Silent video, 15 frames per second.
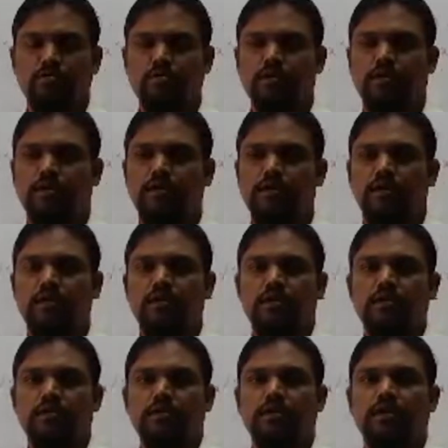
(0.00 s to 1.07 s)
Okay.
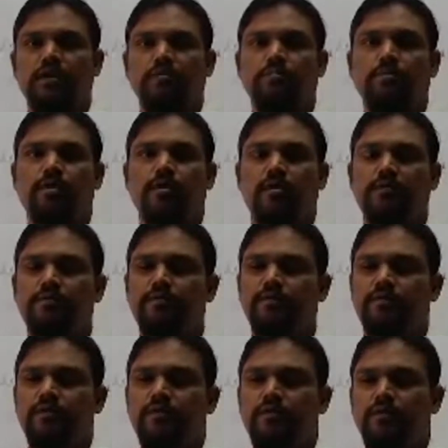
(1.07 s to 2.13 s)
The number of
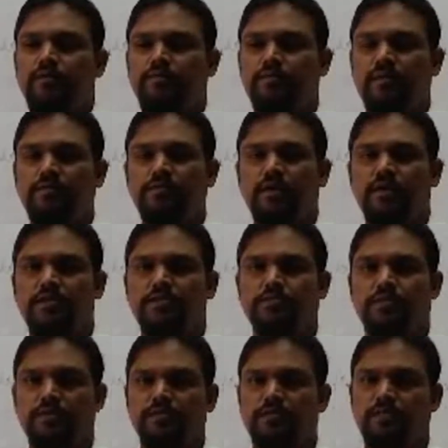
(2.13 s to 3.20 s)

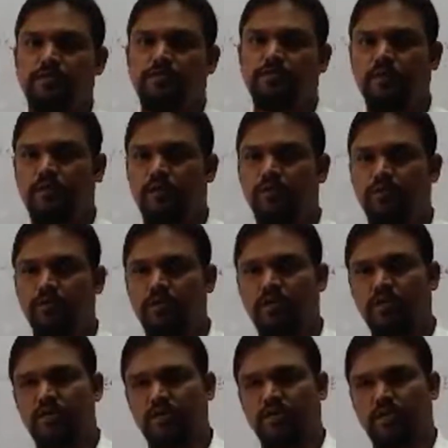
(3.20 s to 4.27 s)
females present for
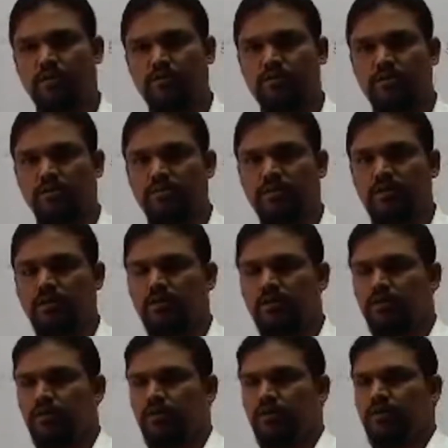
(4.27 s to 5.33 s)
every 1,000
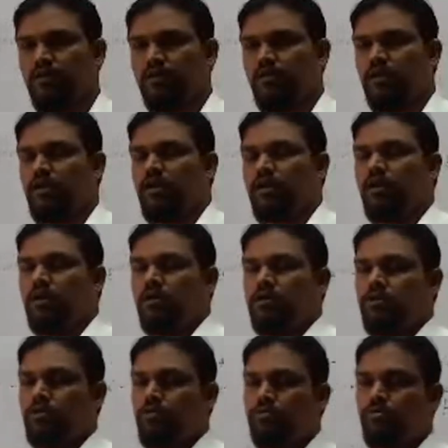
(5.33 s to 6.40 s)
male. Okay.
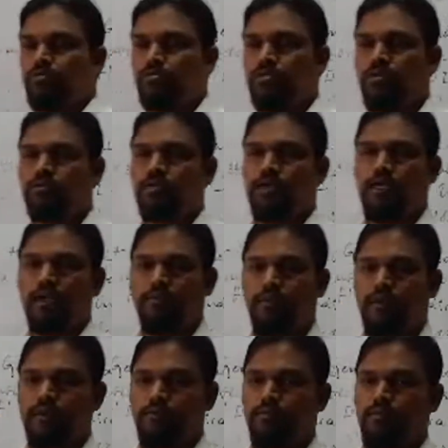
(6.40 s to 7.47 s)
According to 2011
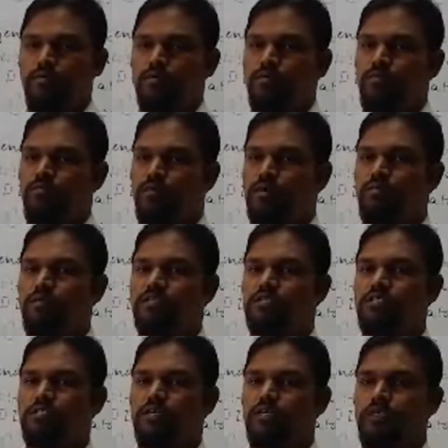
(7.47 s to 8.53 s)
report, what was
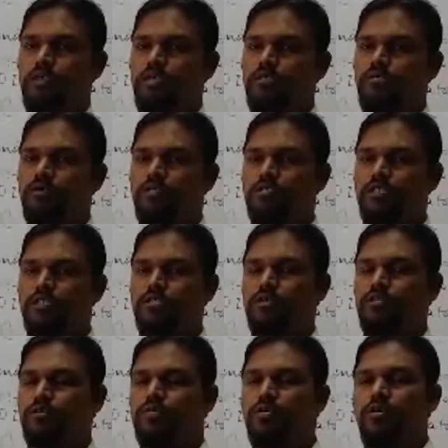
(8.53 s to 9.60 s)
the gender ratio or sex
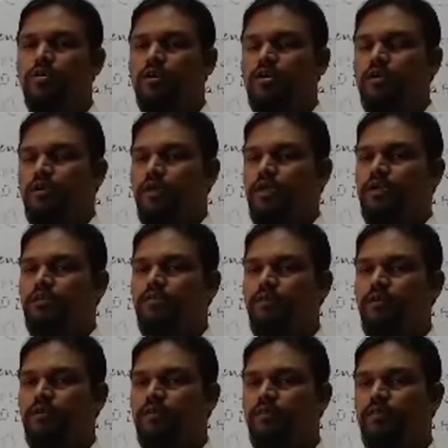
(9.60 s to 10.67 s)
ratio?
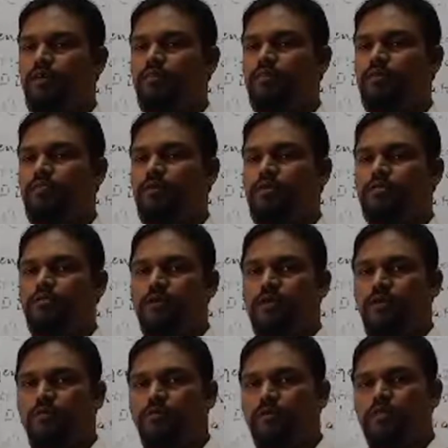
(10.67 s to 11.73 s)
945
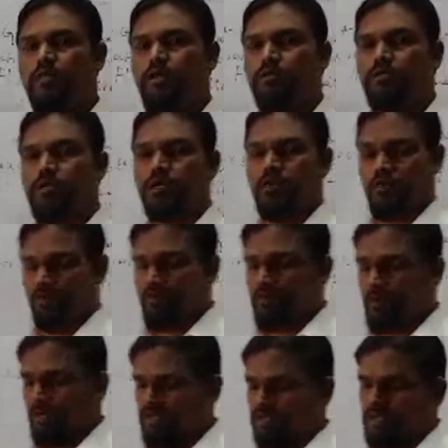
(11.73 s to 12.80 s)
females for every
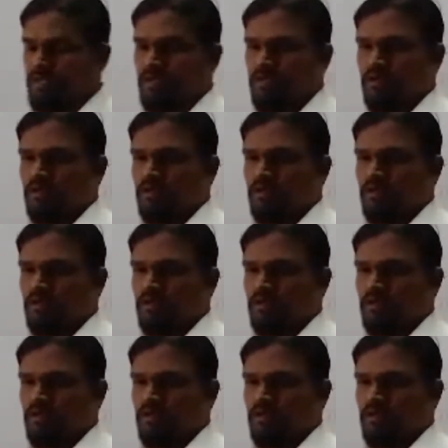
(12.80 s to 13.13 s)
1,000 males.